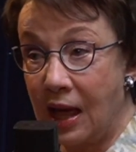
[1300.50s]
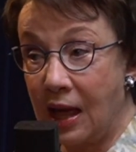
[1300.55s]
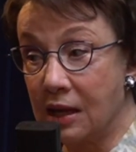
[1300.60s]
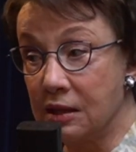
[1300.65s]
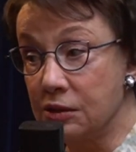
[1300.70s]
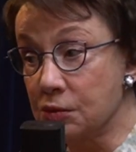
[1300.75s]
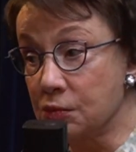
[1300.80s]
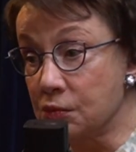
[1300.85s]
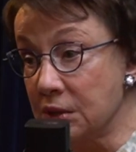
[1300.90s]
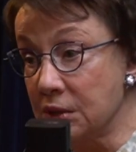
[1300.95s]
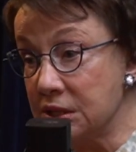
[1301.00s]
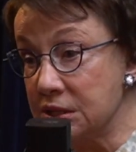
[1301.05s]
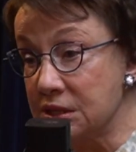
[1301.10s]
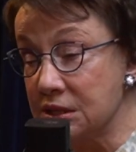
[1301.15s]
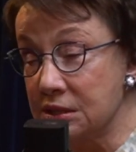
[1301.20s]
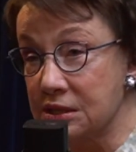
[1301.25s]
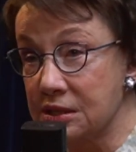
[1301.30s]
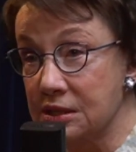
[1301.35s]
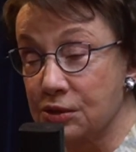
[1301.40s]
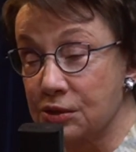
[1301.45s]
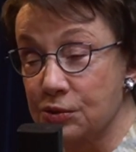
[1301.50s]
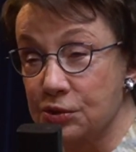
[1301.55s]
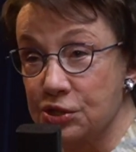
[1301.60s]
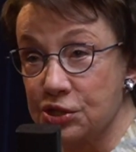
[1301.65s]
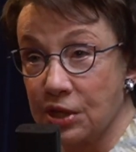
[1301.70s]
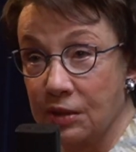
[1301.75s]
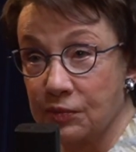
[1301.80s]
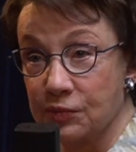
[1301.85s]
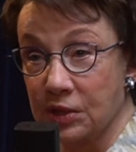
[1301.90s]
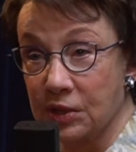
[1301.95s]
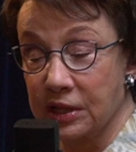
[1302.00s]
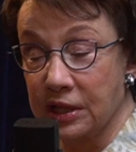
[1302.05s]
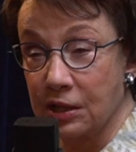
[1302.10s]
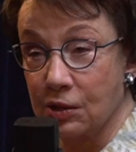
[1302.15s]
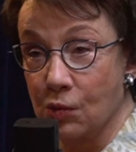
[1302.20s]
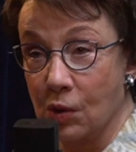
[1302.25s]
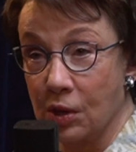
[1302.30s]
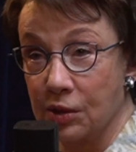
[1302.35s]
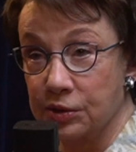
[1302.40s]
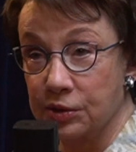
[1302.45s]
And the reasons that are generally
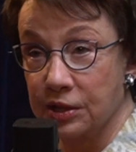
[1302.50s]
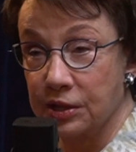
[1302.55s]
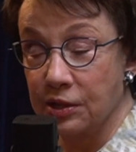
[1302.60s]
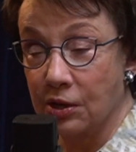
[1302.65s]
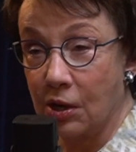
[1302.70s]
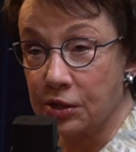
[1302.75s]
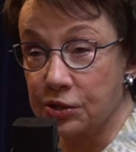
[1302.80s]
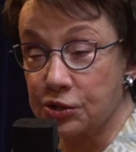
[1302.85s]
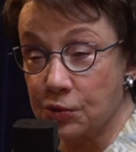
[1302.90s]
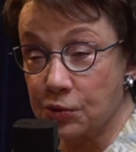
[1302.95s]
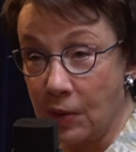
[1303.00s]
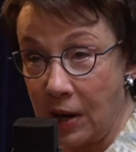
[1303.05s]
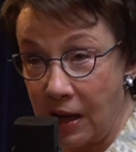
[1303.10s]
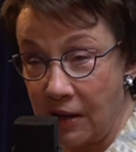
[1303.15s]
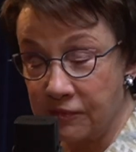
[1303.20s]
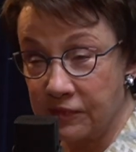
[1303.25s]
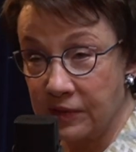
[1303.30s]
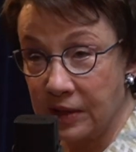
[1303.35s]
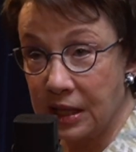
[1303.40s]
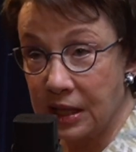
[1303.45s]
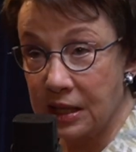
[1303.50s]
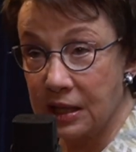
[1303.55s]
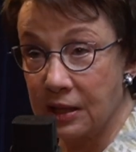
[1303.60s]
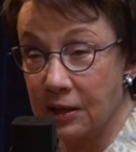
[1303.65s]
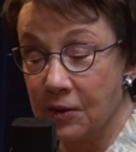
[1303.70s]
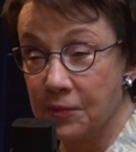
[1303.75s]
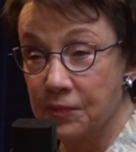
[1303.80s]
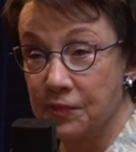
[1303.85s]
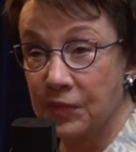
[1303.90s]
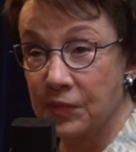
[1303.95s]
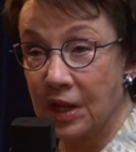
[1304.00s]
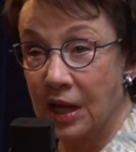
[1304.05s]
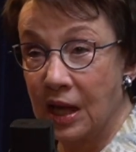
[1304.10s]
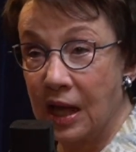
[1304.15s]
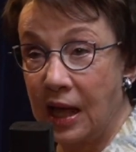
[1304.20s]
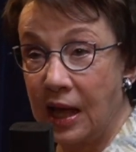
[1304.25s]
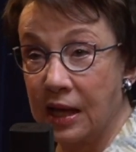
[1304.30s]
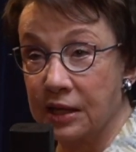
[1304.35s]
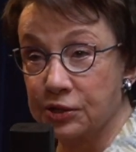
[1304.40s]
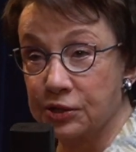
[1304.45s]
quoted are traffic
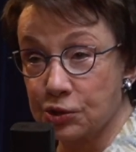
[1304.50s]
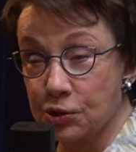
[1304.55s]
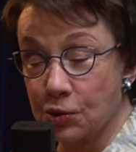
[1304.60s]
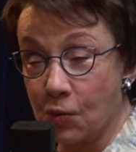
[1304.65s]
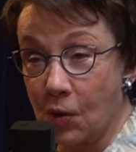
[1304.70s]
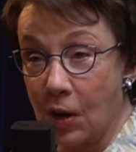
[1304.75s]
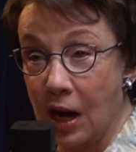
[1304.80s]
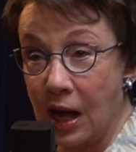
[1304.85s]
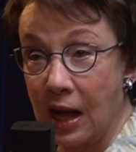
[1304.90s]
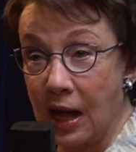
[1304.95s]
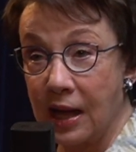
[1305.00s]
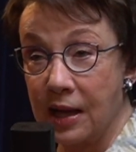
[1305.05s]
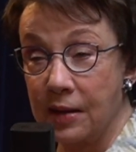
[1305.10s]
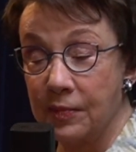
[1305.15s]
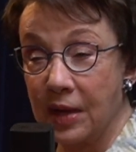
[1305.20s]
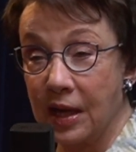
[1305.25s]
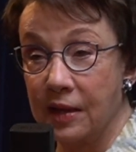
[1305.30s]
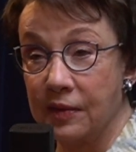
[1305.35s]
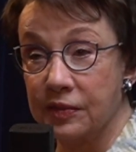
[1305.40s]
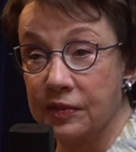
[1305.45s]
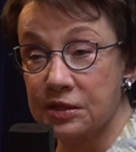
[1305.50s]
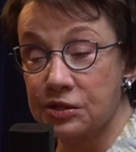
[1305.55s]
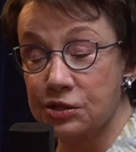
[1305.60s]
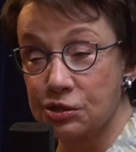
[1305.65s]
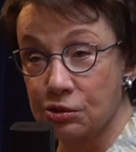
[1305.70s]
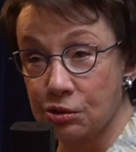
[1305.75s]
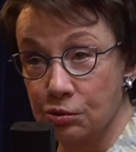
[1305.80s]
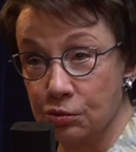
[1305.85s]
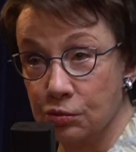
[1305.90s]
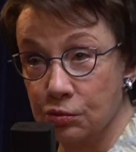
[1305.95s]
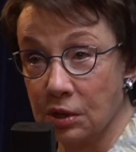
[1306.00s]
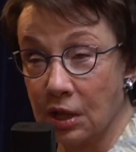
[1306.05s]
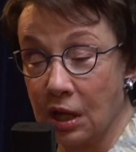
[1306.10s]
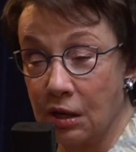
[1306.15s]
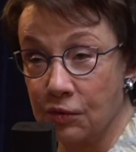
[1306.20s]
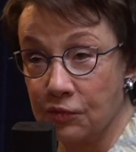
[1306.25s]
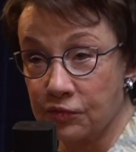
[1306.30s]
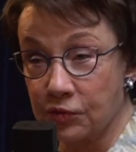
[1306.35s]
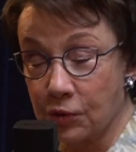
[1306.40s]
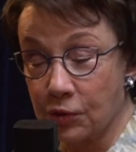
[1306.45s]
and crime and the school
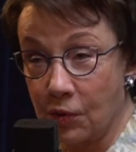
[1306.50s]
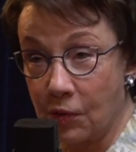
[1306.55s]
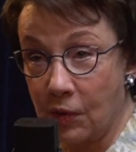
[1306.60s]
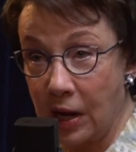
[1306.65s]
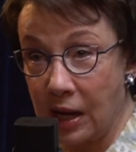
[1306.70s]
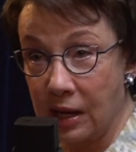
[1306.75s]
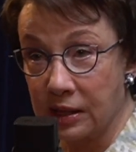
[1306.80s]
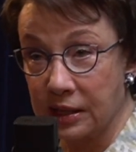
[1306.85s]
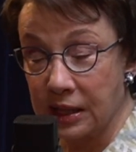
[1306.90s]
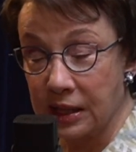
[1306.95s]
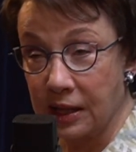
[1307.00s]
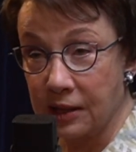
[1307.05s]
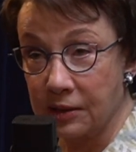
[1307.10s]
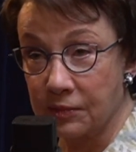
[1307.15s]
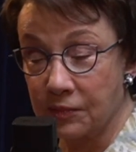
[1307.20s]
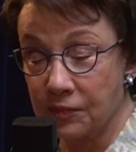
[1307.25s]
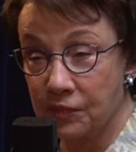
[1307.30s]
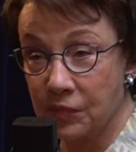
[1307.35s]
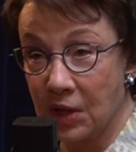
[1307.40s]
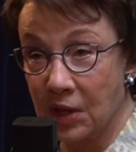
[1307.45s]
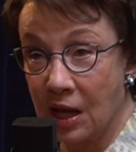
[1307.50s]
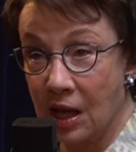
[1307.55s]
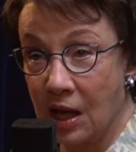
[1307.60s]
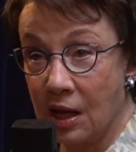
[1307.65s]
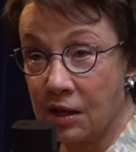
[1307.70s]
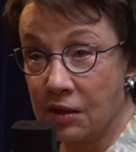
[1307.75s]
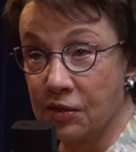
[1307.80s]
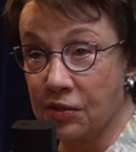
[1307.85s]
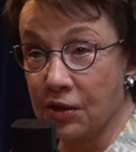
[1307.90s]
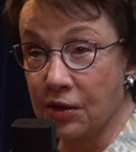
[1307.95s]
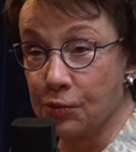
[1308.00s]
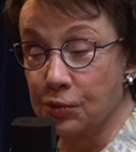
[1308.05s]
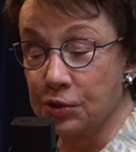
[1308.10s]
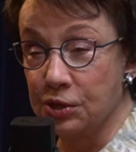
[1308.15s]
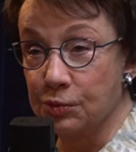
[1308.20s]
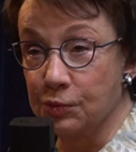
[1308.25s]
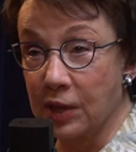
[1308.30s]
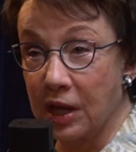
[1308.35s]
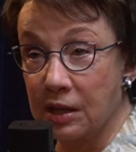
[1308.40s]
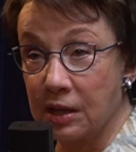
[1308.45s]
overcrowding. Though
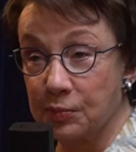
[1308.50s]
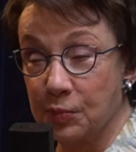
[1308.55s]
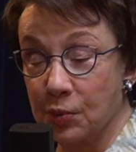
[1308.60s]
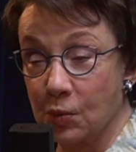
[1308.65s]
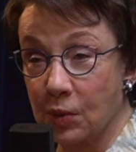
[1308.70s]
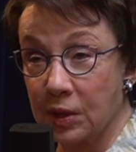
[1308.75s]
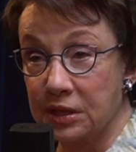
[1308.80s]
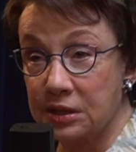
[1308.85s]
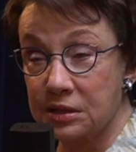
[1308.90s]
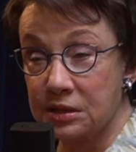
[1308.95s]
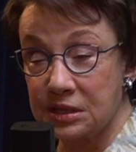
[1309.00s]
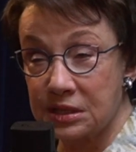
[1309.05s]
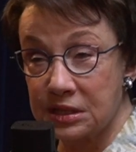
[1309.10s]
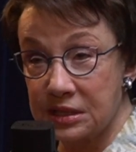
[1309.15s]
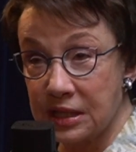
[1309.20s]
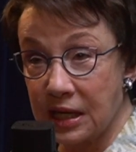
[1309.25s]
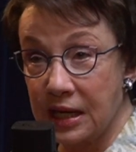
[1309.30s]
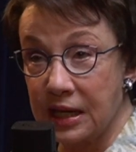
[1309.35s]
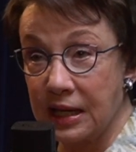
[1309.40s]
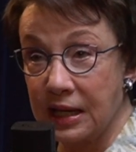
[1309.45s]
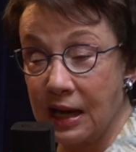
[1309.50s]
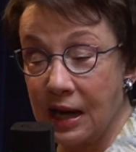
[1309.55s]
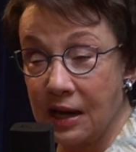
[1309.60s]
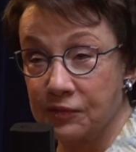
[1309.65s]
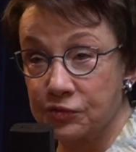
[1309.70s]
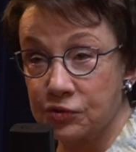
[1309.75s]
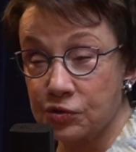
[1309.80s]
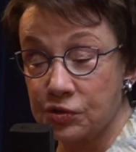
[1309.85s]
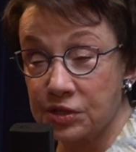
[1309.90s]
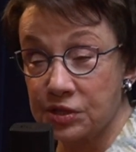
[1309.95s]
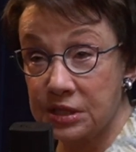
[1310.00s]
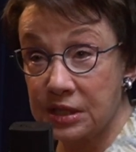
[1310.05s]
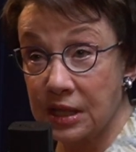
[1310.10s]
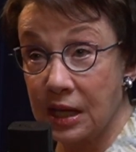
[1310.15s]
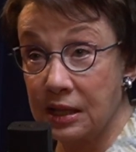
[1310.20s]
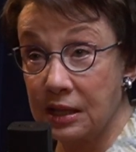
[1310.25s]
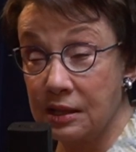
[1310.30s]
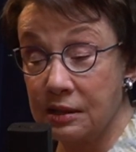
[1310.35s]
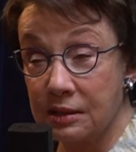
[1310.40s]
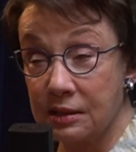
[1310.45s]
you can point to study after
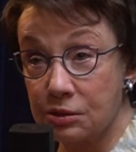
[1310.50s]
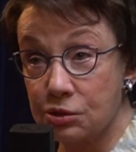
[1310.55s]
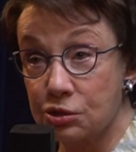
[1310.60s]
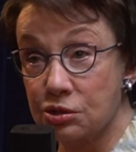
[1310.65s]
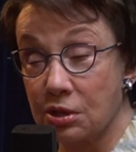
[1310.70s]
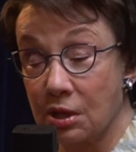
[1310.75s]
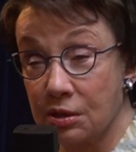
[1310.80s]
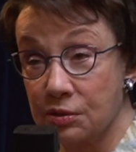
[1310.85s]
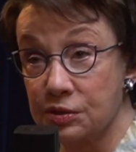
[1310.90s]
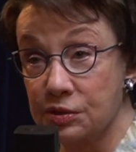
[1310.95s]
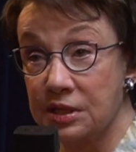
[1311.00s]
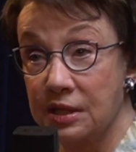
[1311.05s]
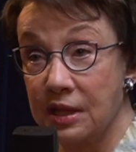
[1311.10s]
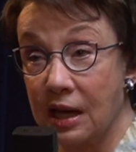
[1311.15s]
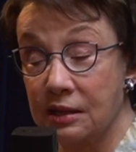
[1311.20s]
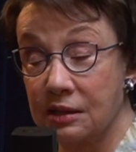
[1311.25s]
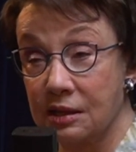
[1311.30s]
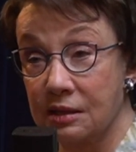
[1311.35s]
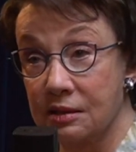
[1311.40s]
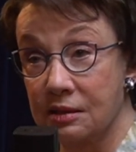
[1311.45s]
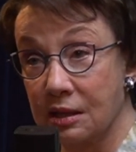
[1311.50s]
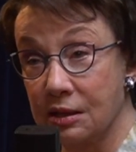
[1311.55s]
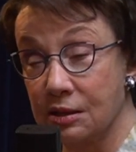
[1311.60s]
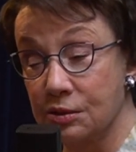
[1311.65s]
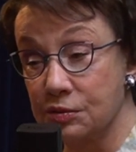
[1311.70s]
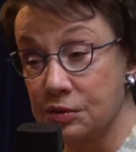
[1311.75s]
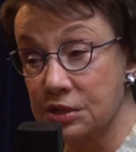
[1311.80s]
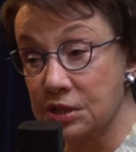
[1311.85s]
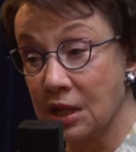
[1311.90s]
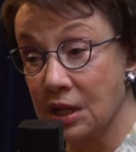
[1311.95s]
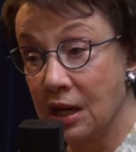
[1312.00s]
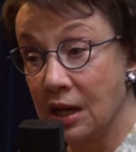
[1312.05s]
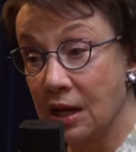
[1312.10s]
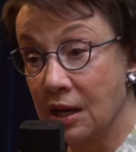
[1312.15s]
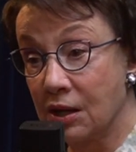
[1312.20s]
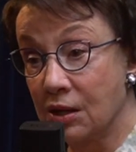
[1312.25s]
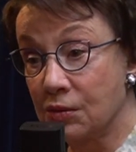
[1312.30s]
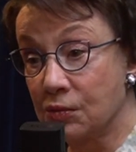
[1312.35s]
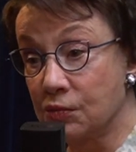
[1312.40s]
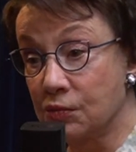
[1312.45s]
study that shows that those
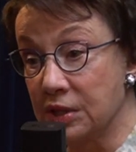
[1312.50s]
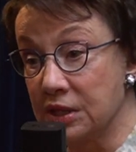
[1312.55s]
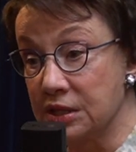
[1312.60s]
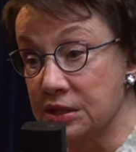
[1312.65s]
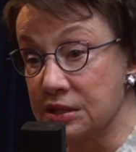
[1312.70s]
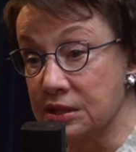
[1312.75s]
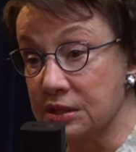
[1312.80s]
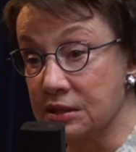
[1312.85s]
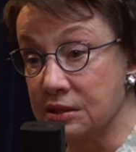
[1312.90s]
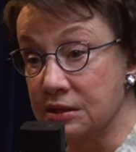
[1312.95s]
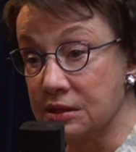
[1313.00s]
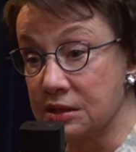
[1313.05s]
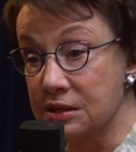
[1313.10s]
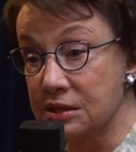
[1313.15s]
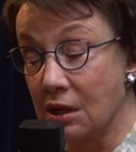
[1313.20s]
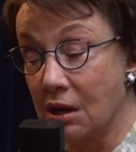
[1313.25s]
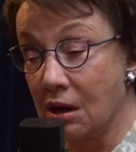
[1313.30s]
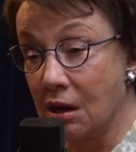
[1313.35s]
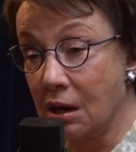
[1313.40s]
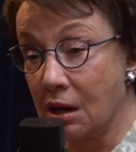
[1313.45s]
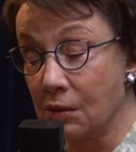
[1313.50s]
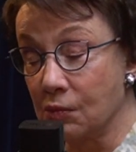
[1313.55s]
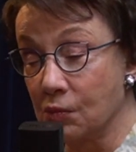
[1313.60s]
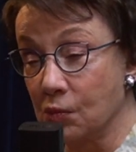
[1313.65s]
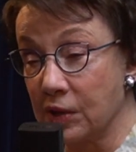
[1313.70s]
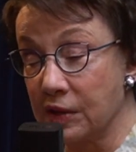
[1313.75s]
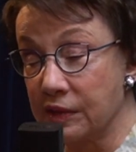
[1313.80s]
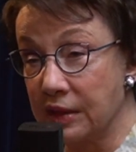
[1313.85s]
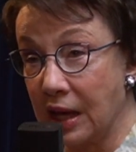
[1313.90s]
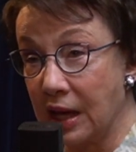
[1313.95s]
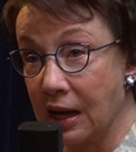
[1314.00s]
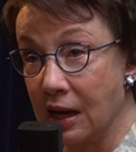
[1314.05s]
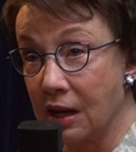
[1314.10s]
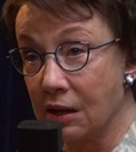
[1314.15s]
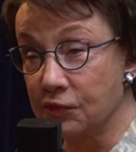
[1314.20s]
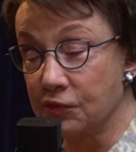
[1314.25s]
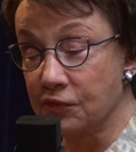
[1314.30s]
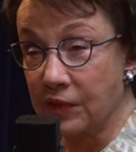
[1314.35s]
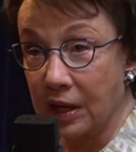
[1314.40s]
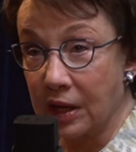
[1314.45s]
reasons are
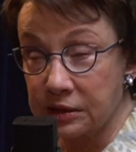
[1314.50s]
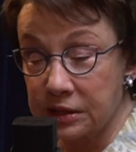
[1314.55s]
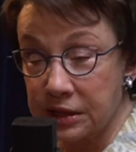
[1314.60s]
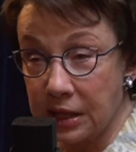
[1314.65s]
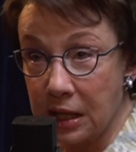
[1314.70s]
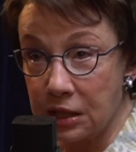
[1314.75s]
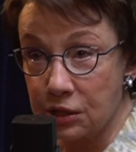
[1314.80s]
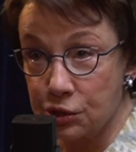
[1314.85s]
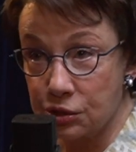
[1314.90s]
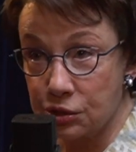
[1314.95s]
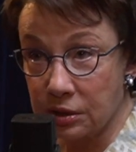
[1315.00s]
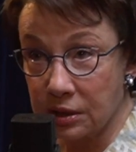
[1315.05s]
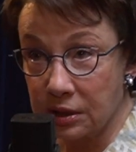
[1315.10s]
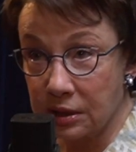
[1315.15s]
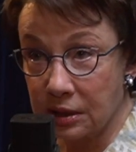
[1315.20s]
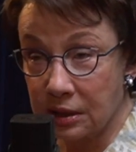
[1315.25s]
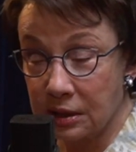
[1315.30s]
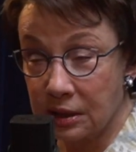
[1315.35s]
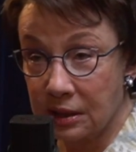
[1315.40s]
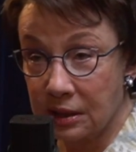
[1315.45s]
without foundation.